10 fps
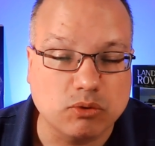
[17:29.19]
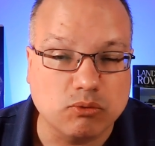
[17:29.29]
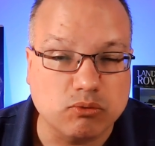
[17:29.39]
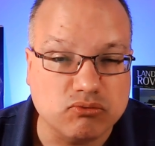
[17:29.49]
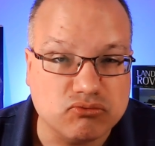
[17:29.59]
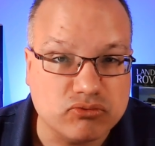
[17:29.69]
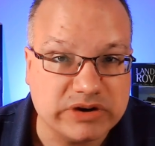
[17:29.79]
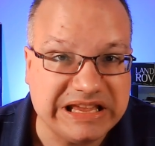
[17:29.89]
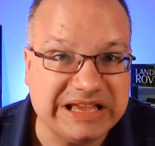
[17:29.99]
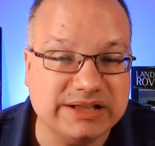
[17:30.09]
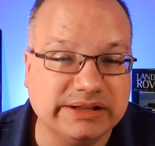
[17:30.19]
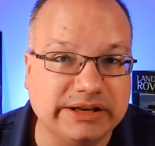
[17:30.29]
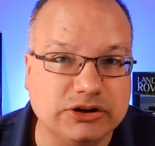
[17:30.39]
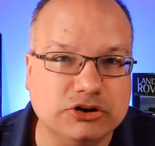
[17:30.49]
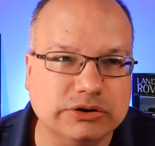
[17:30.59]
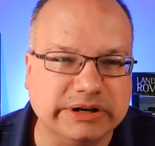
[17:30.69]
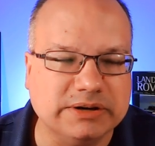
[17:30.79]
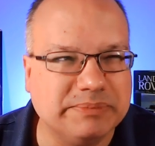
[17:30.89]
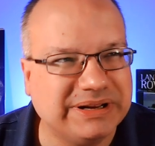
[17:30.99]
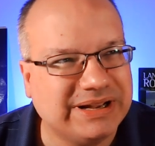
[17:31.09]
were really
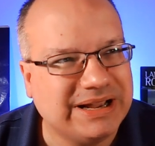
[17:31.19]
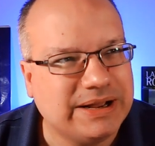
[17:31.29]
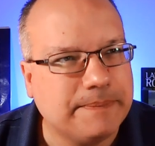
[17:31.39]
good, but